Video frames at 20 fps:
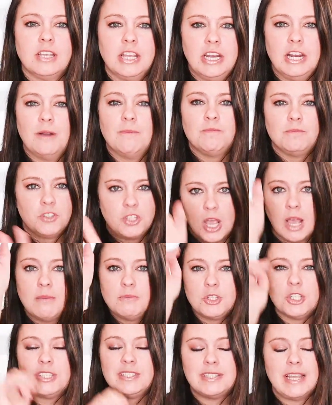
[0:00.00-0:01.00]
you know, I'm
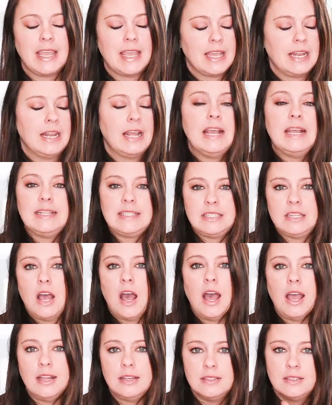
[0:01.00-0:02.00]
just saying, it's
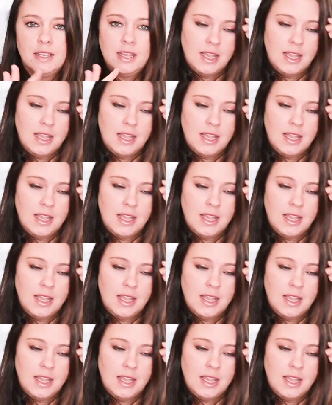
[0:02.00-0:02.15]
not